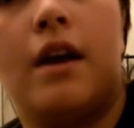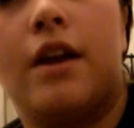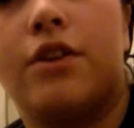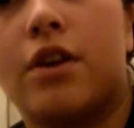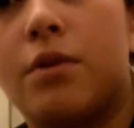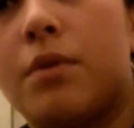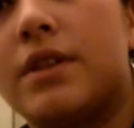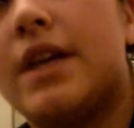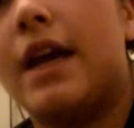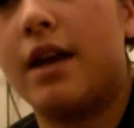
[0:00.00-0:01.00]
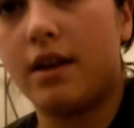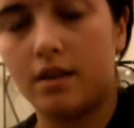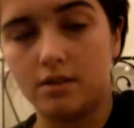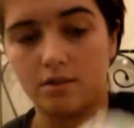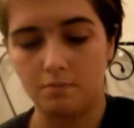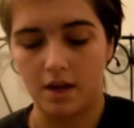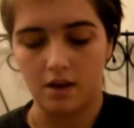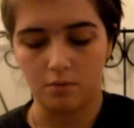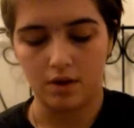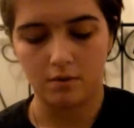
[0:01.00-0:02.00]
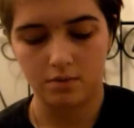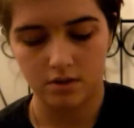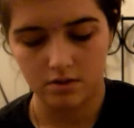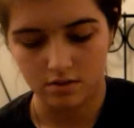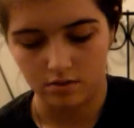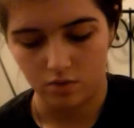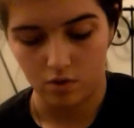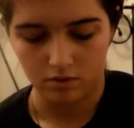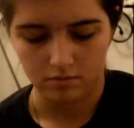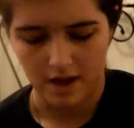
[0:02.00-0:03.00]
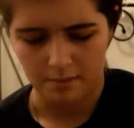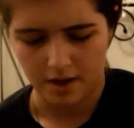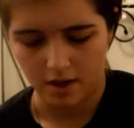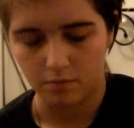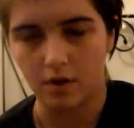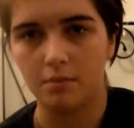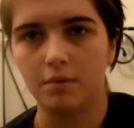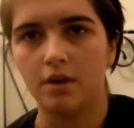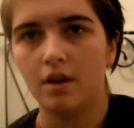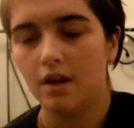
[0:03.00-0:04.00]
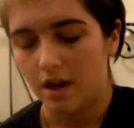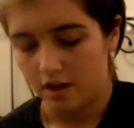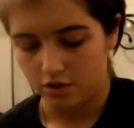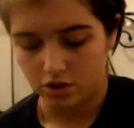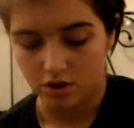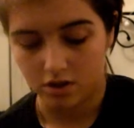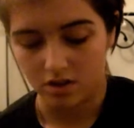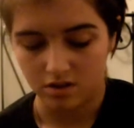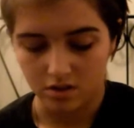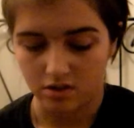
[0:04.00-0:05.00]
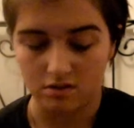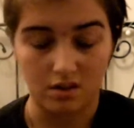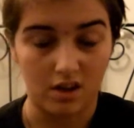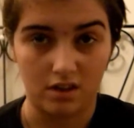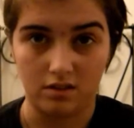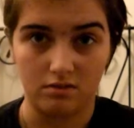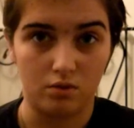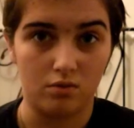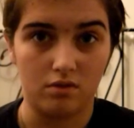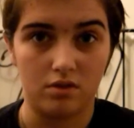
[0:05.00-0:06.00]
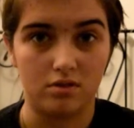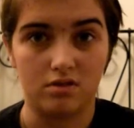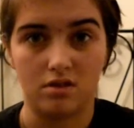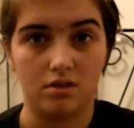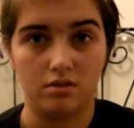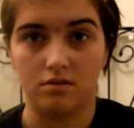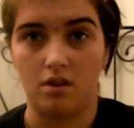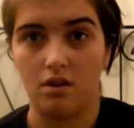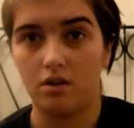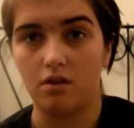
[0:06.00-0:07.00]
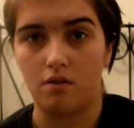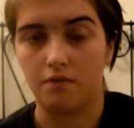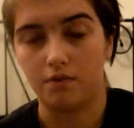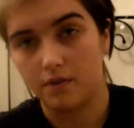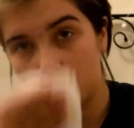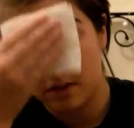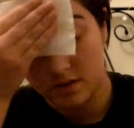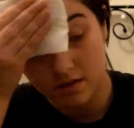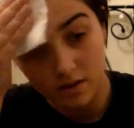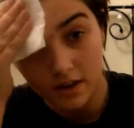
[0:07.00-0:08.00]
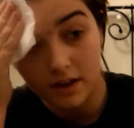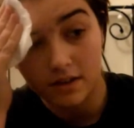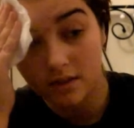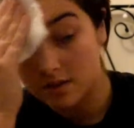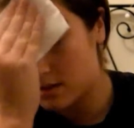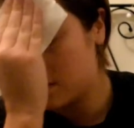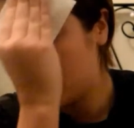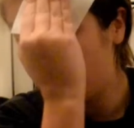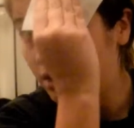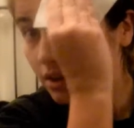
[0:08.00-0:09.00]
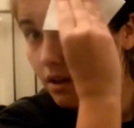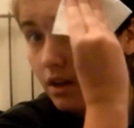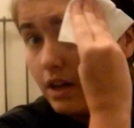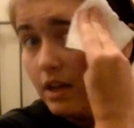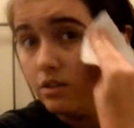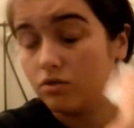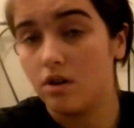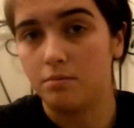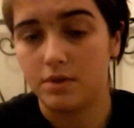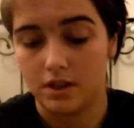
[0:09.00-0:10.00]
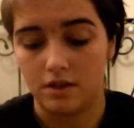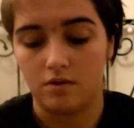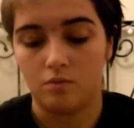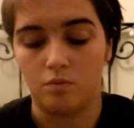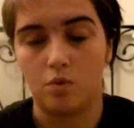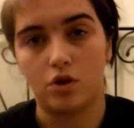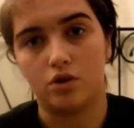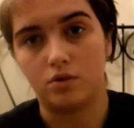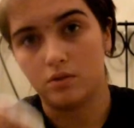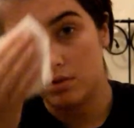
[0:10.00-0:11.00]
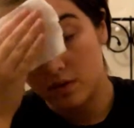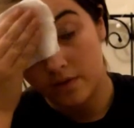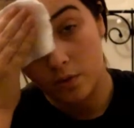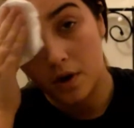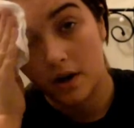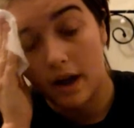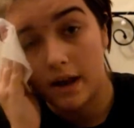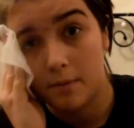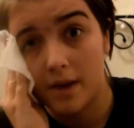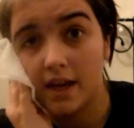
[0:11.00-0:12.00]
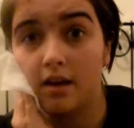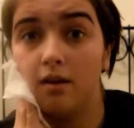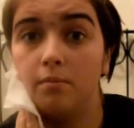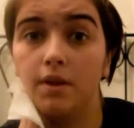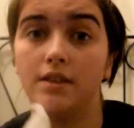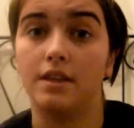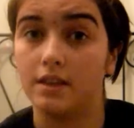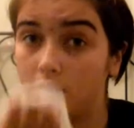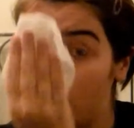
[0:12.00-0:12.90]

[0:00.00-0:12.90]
and you're gonna want to take some makeup wipes or a makeup wipe, and you're just gonna clean all the dirt and ilk off your face so that it doesn't interrupt in what you're doing. So if you're wearing any makeup, it takes it